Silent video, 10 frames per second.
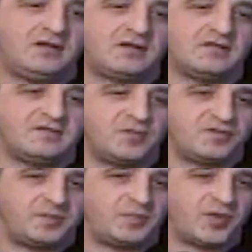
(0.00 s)
because
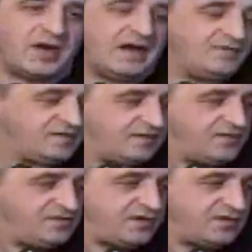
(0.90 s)
most people don't have
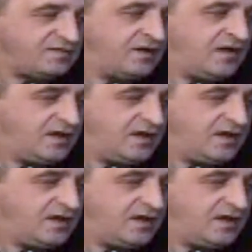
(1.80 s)
7 strings.